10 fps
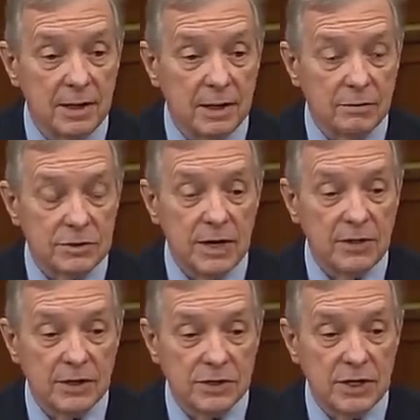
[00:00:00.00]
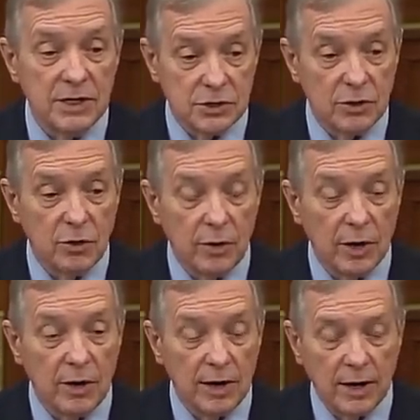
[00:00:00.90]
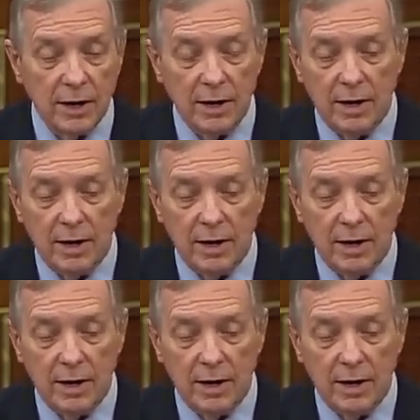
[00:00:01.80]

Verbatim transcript: There was nothing sinister going on there.